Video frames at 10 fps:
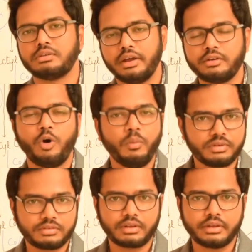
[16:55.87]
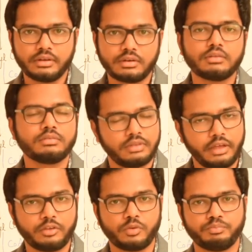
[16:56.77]
right? Hope it's clear.
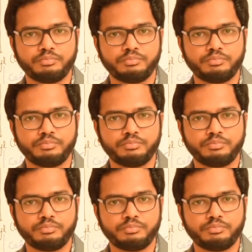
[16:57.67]
Thank you.